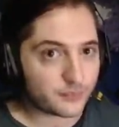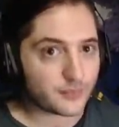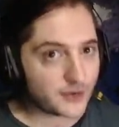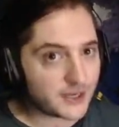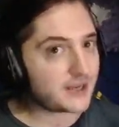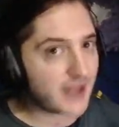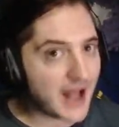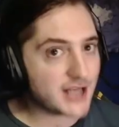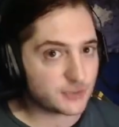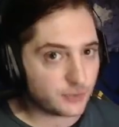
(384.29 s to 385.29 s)
pretty
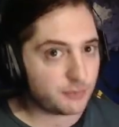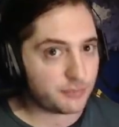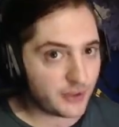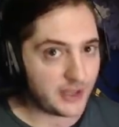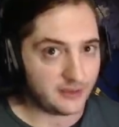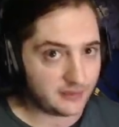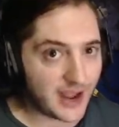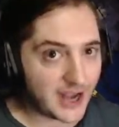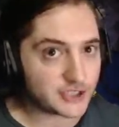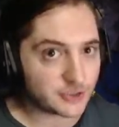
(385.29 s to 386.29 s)
casual play to
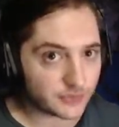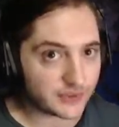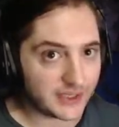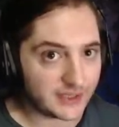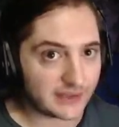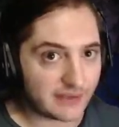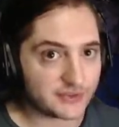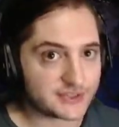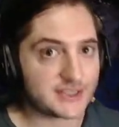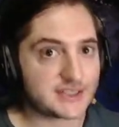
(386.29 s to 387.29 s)
actually hit level
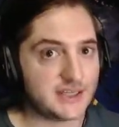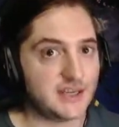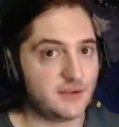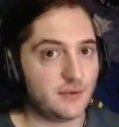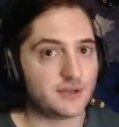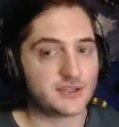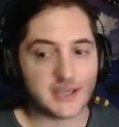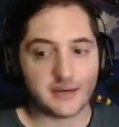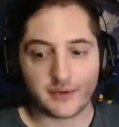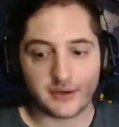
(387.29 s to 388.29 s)
60 if you
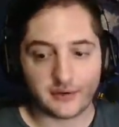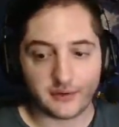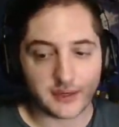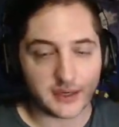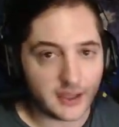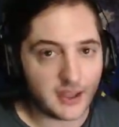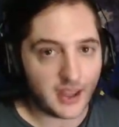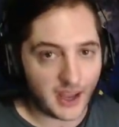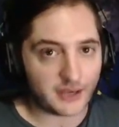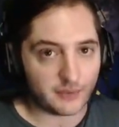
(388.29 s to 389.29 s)
understand what you're doing
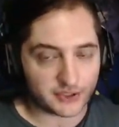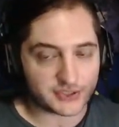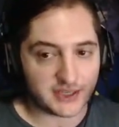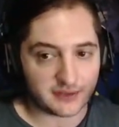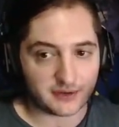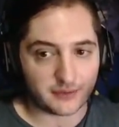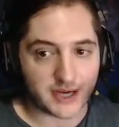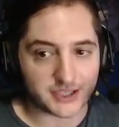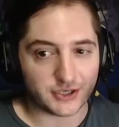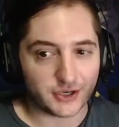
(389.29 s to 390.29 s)
and you understand the
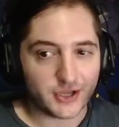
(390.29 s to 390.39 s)
direction.